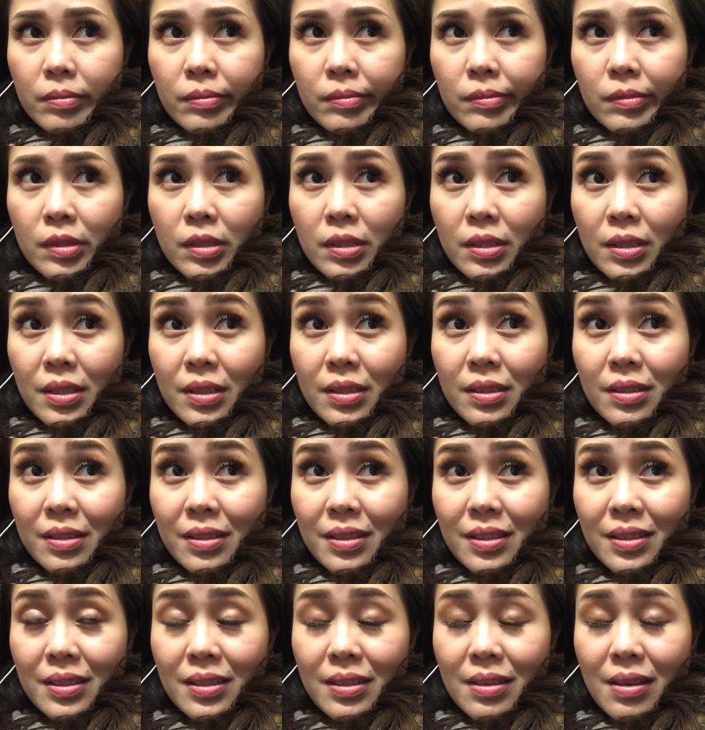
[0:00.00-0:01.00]

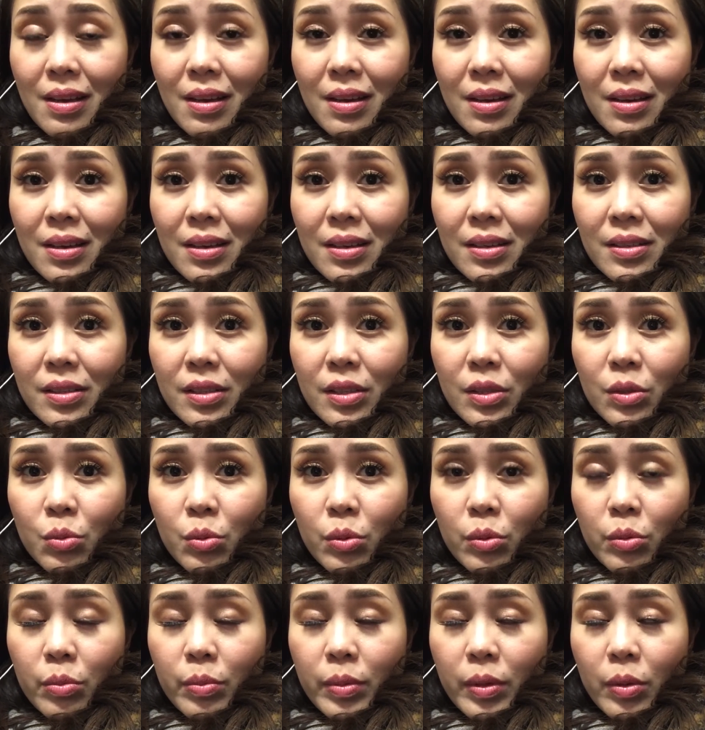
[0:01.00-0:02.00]
since
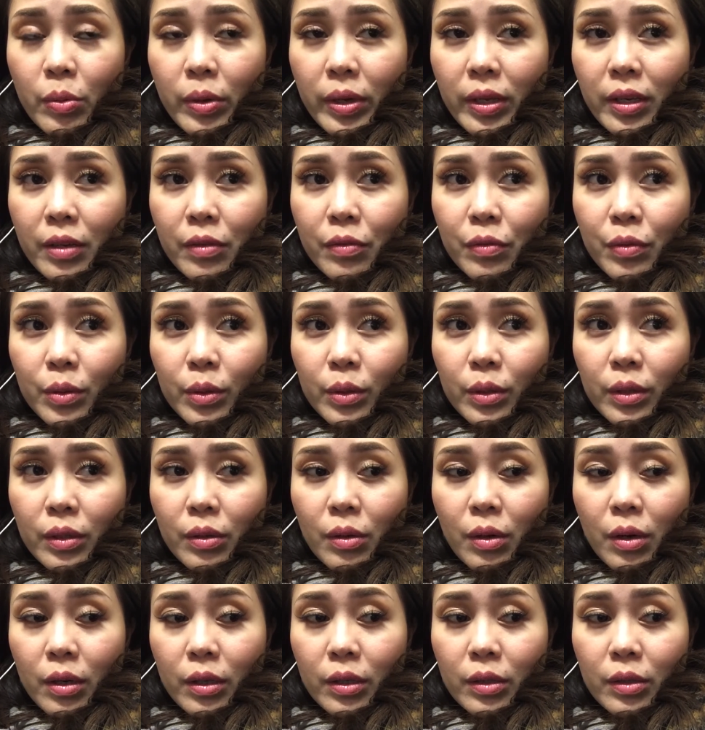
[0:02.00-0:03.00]
we'll be waiting for the
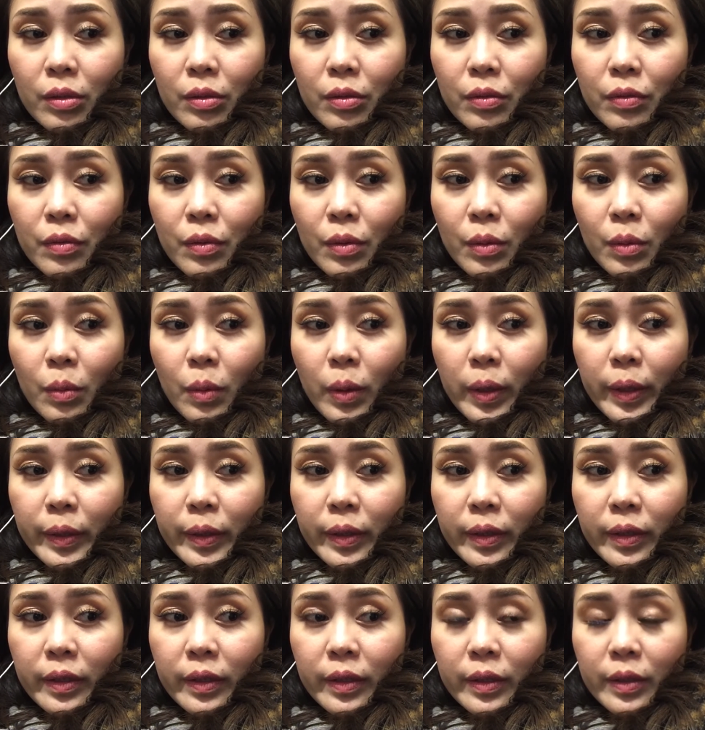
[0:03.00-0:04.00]
cargo
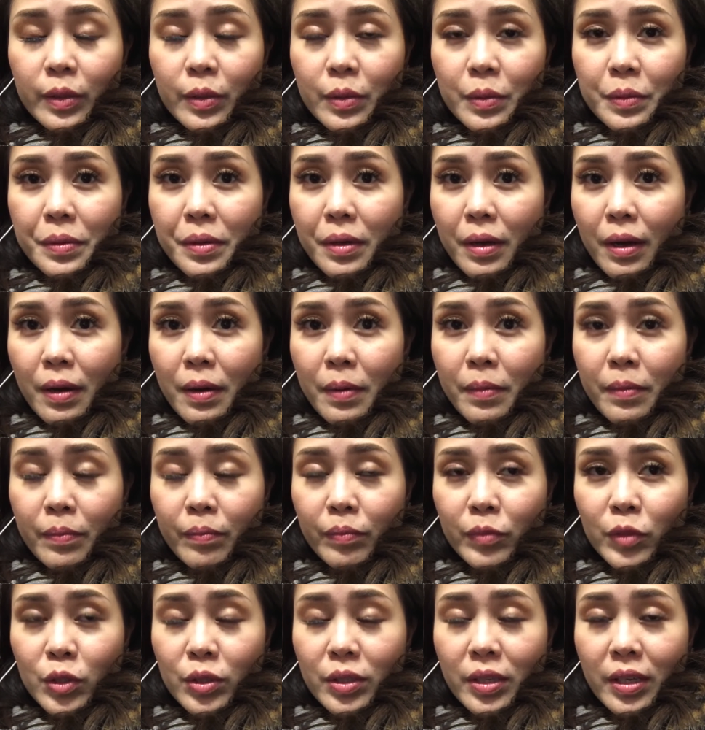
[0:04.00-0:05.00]
forwarder to come
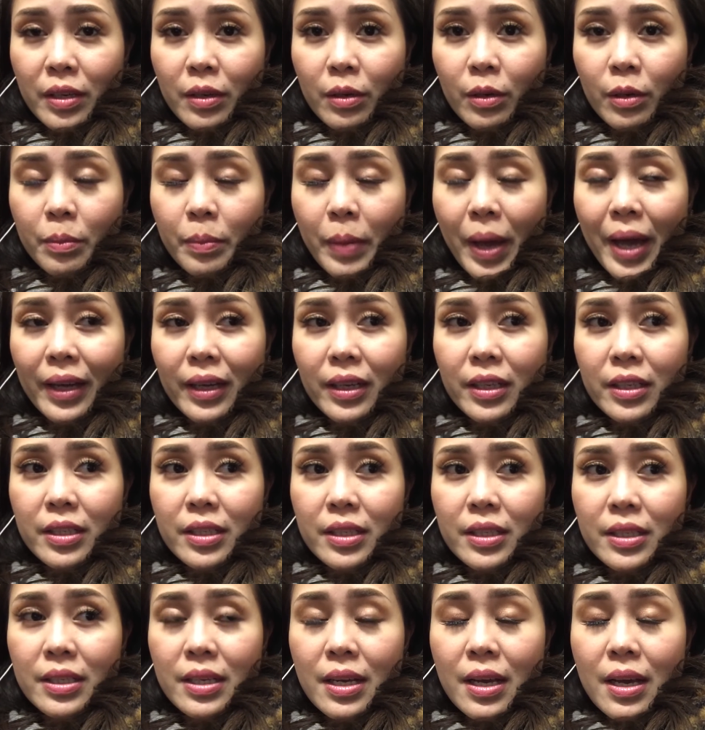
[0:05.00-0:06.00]
to get our
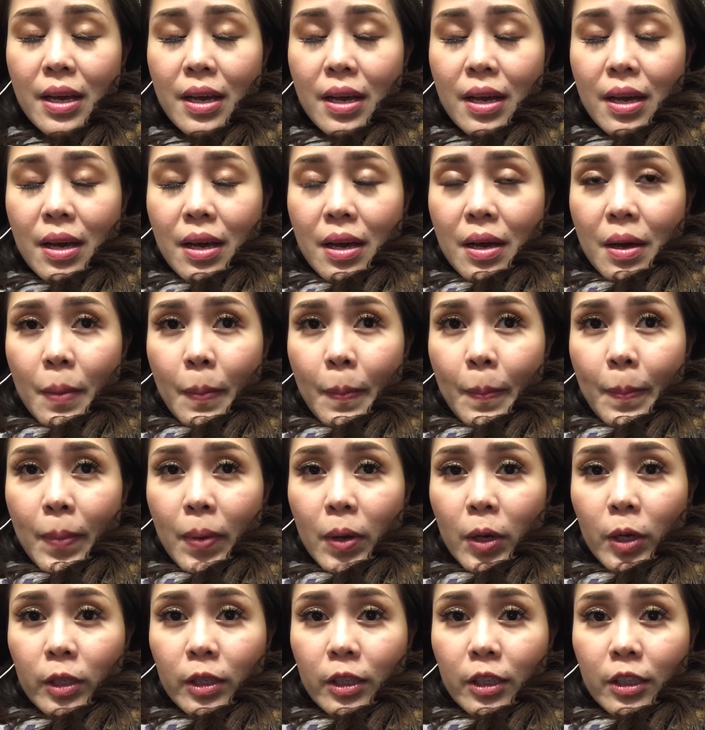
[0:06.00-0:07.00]
package,
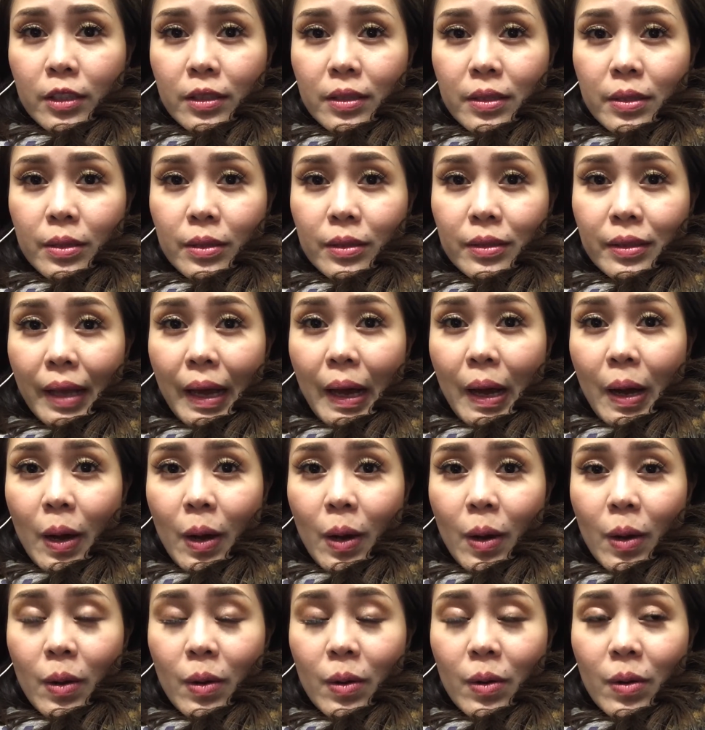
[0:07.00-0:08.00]
but until
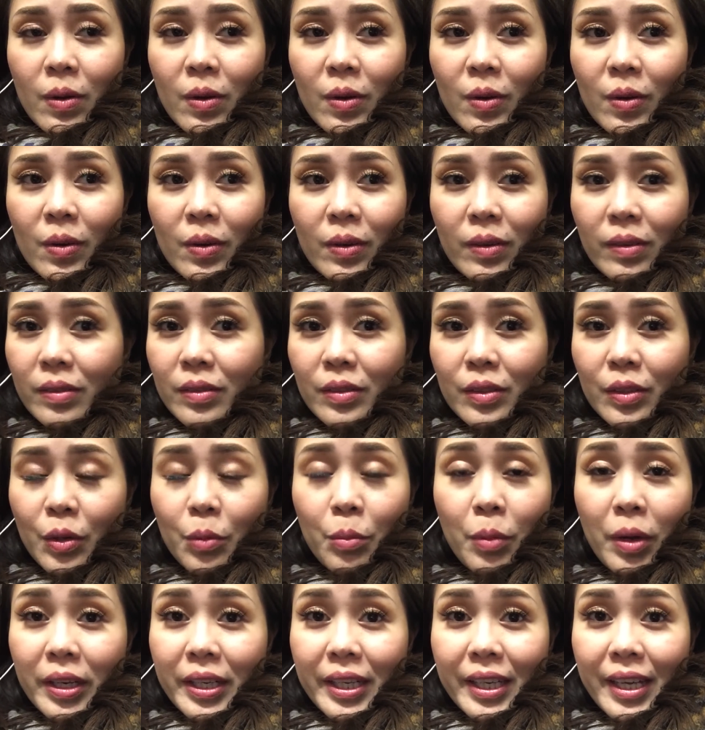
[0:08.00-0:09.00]
now
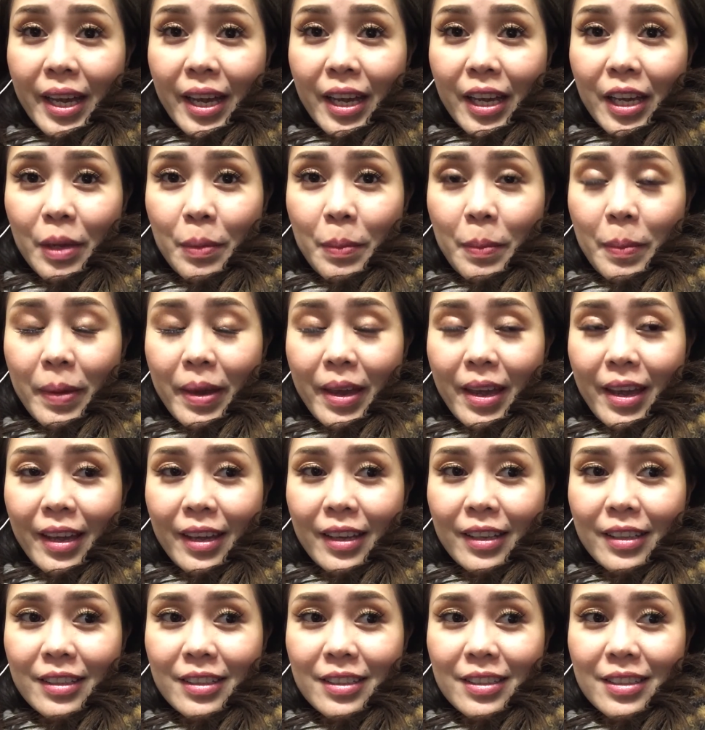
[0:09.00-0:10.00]
nobody came,
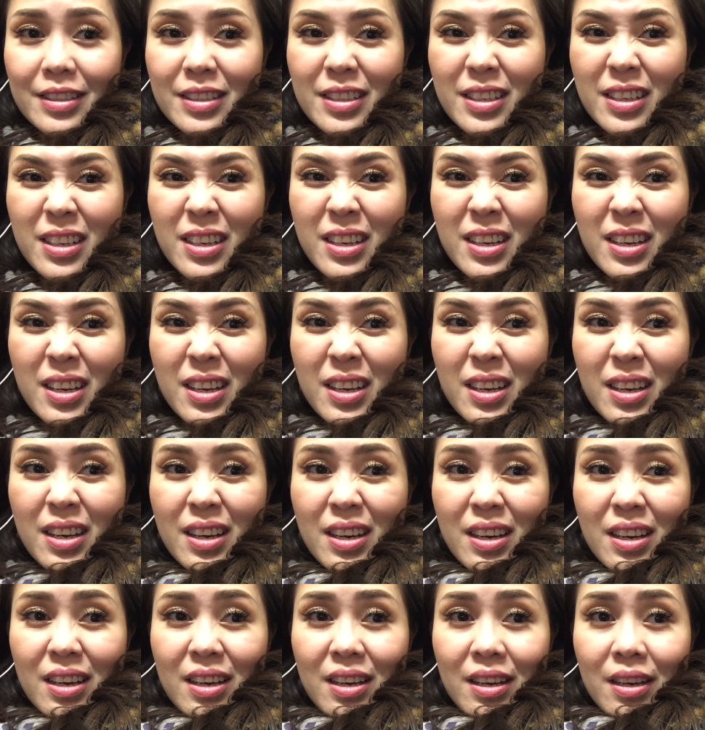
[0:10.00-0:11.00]
and
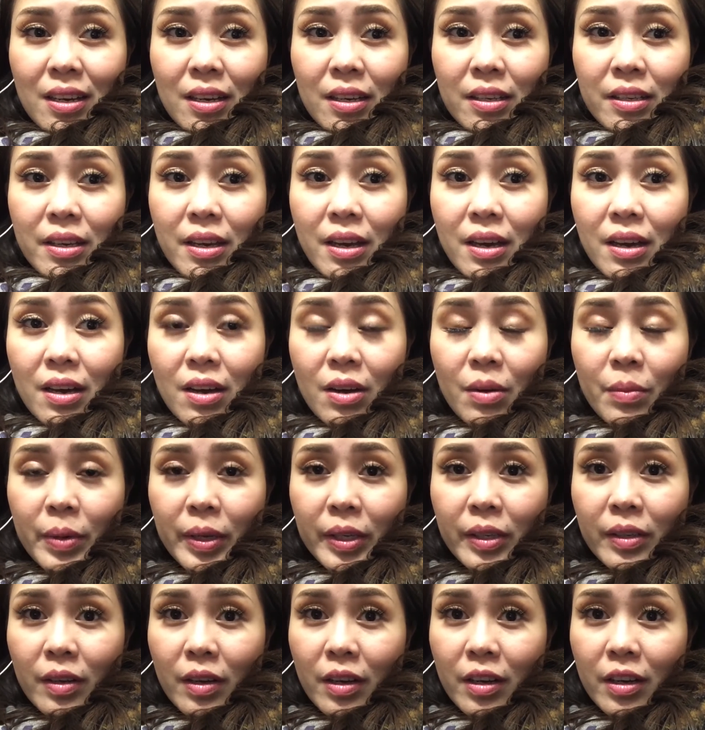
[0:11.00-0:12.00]
yeah, oh my
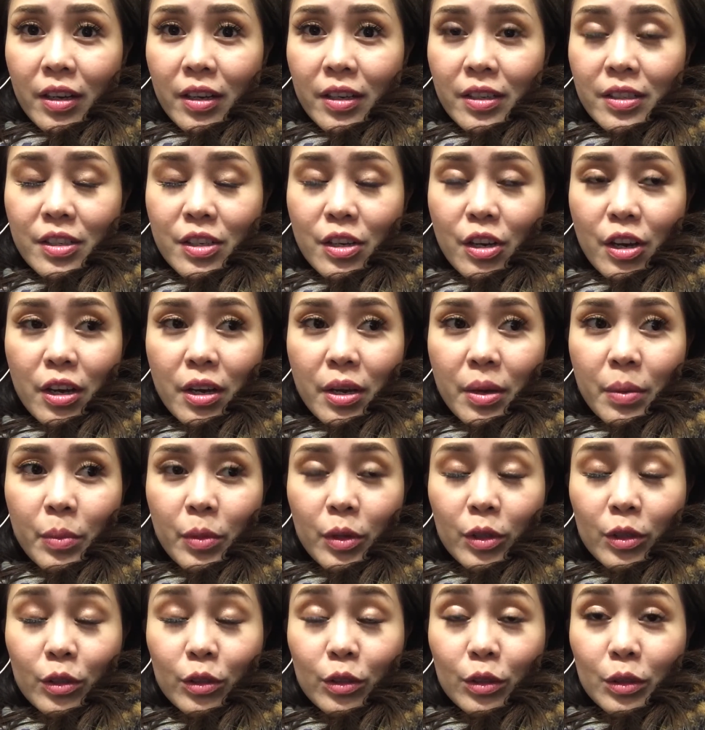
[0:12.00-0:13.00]
gosh, I'm a
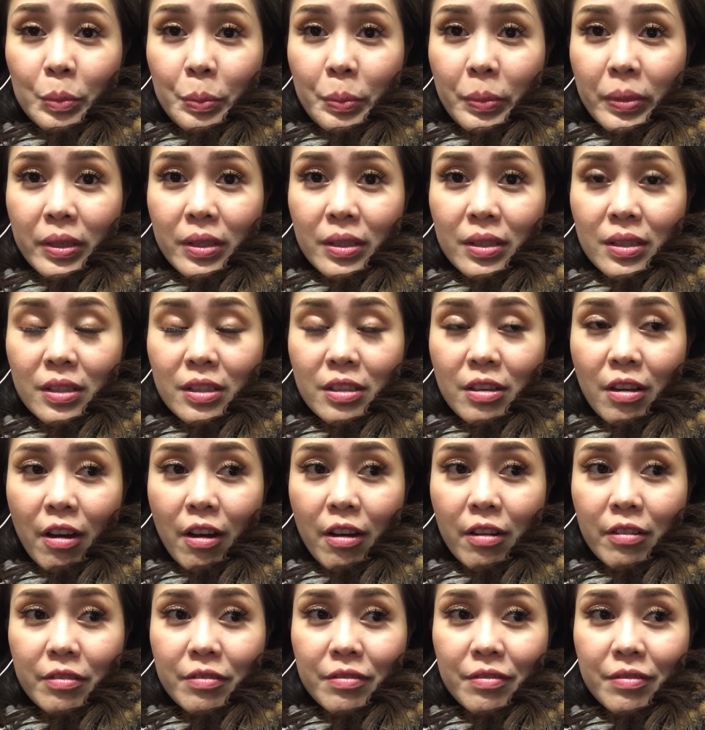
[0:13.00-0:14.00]
little pissed
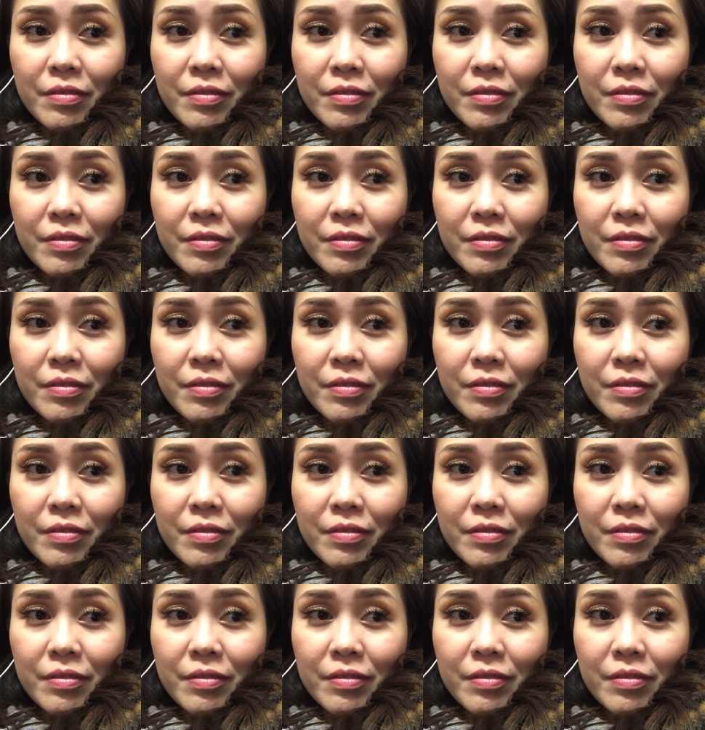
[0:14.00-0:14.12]
off.